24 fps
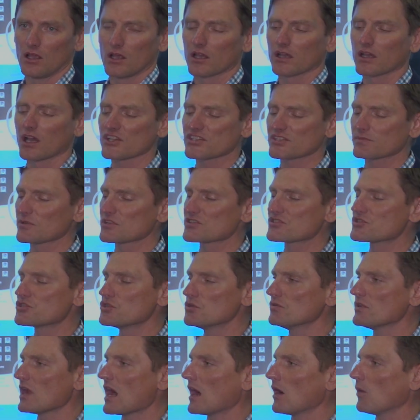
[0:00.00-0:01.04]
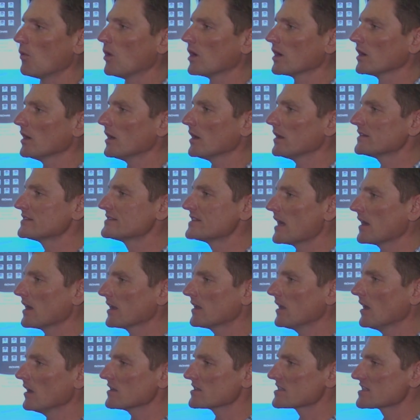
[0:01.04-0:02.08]
Customers do not want to
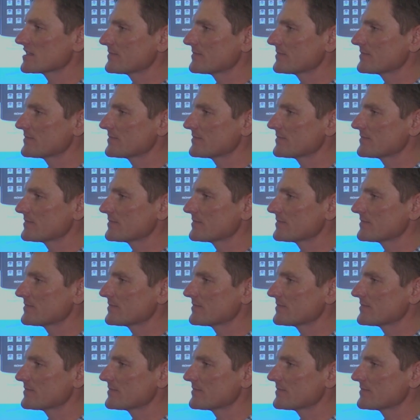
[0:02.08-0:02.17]
dedicate